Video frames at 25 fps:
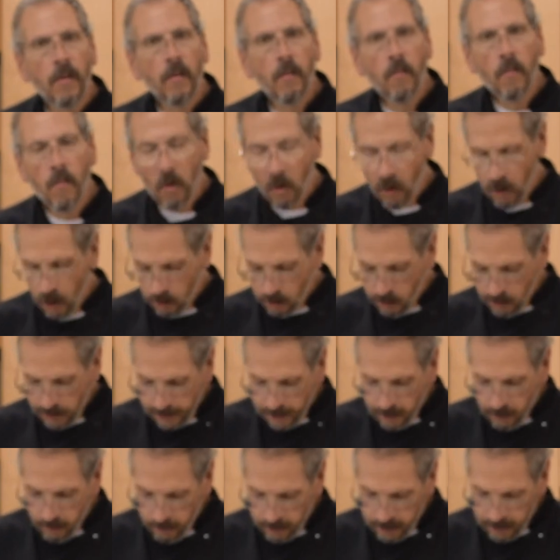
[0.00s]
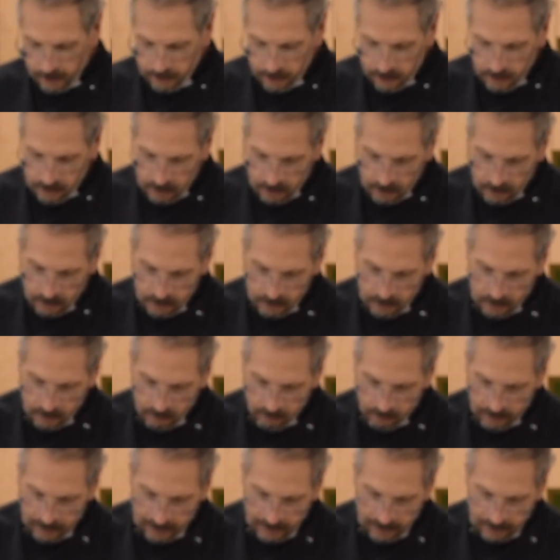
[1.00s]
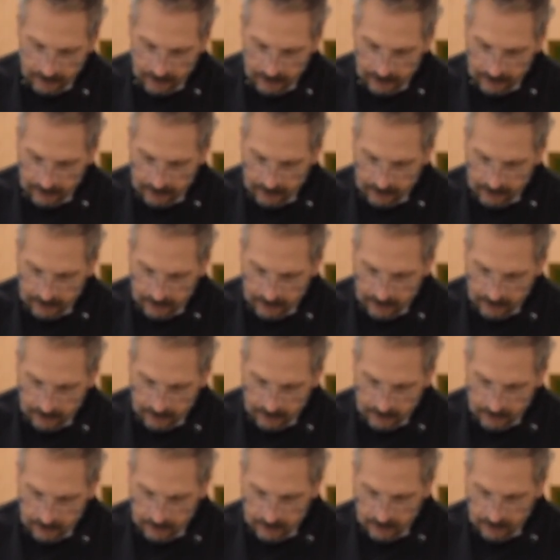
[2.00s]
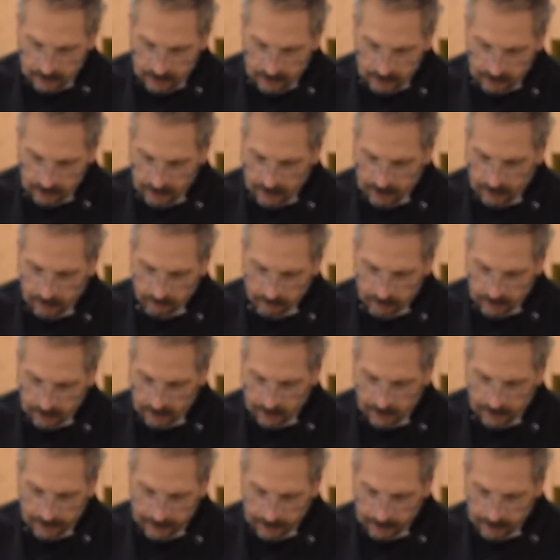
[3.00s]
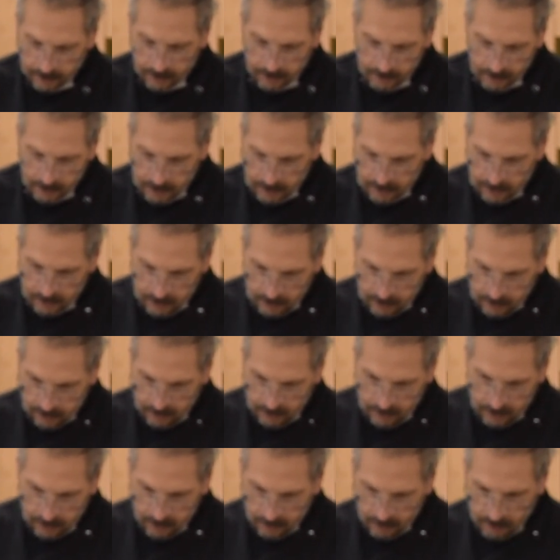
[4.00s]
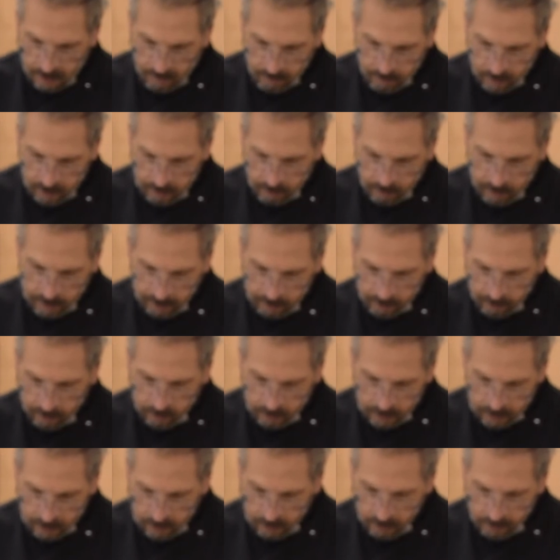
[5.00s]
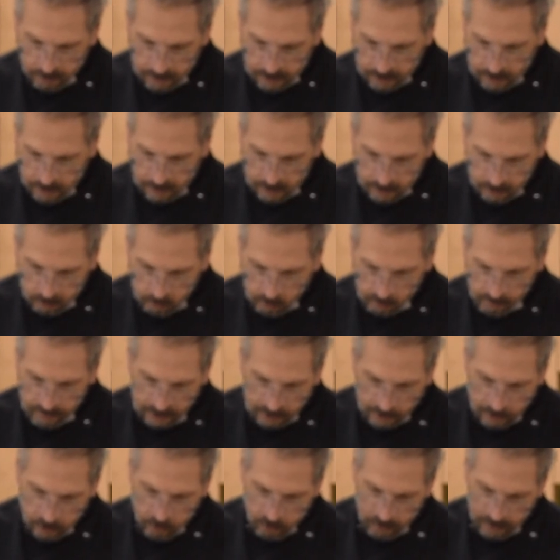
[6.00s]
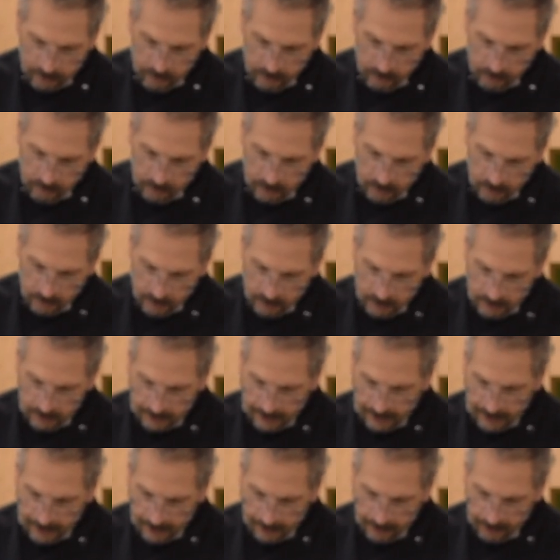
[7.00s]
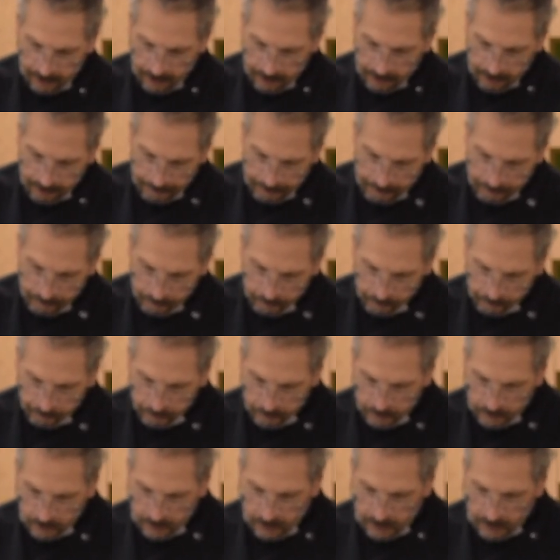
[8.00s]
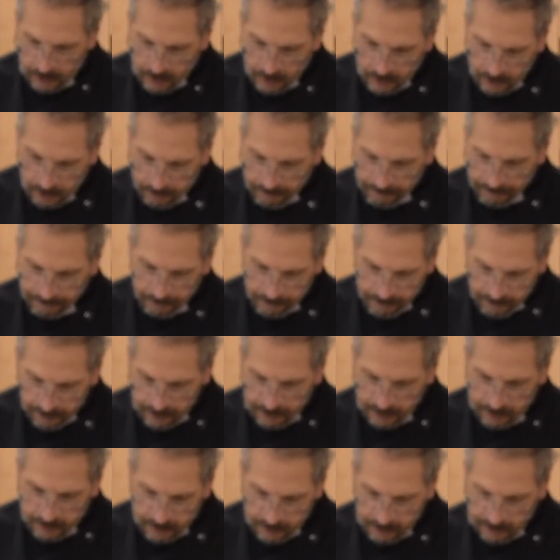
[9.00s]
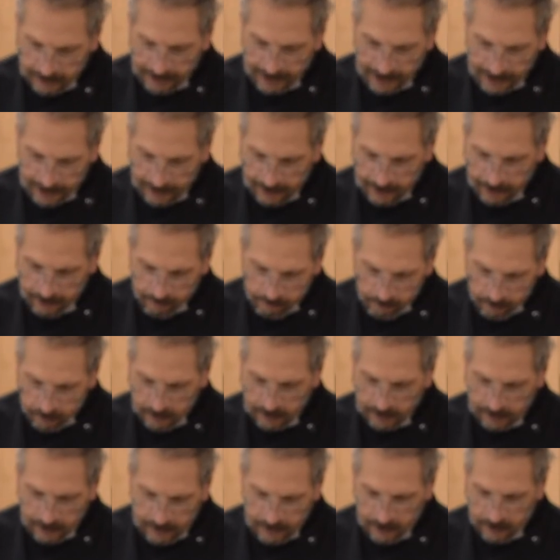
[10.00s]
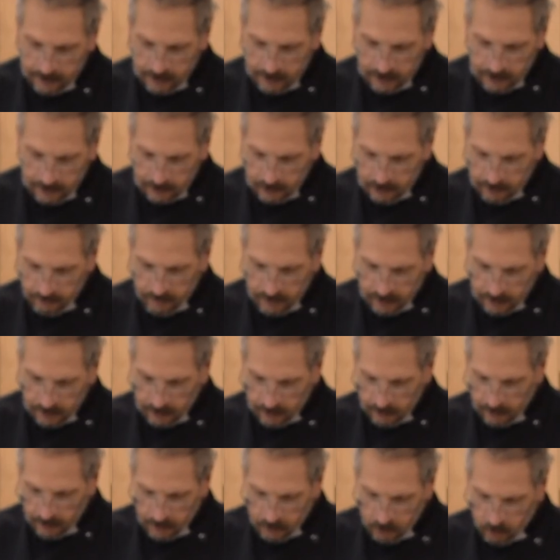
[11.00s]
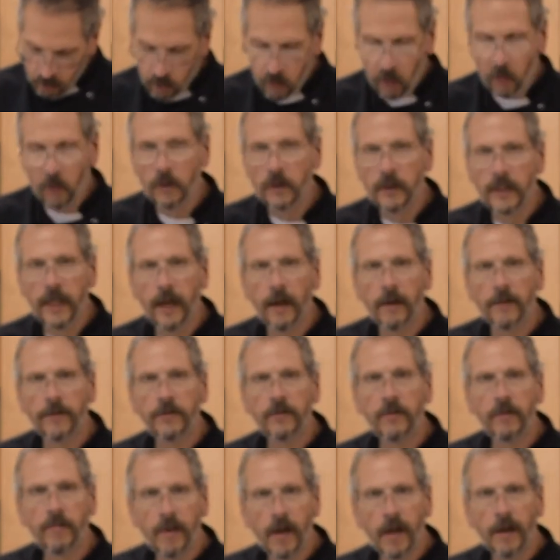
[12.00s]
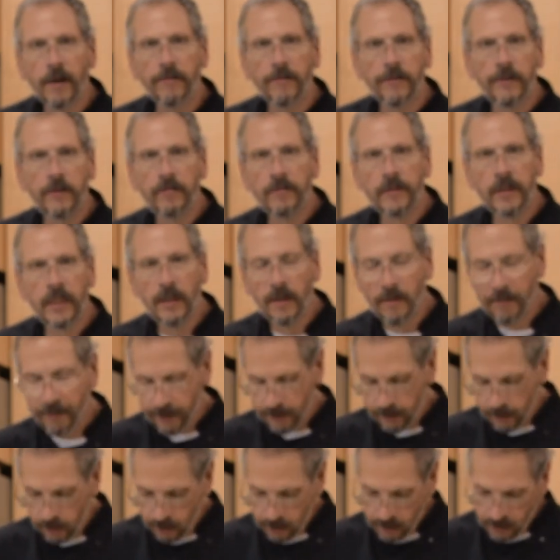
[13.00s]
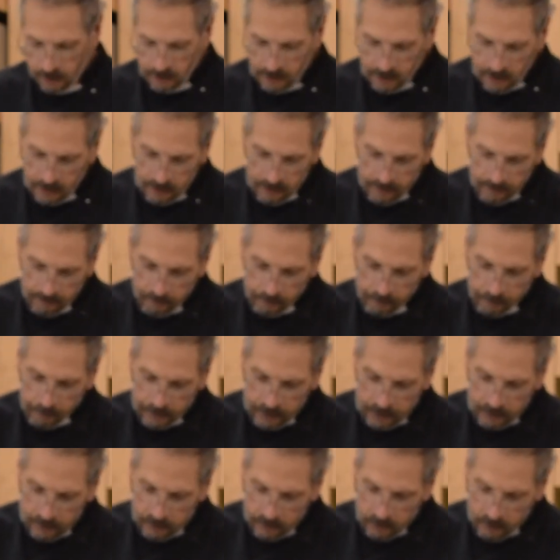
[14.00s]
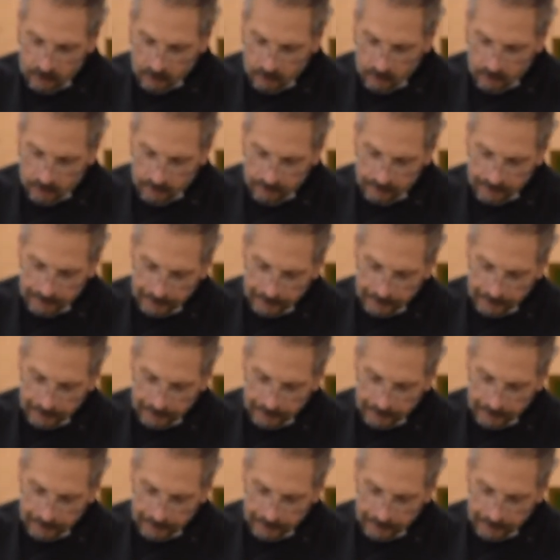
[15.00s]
more liquids till we get the consistency that we like. And then what we will do is this will be drizzled on the cake. And for this, the cake really does need to be cooled down to about room temperature. So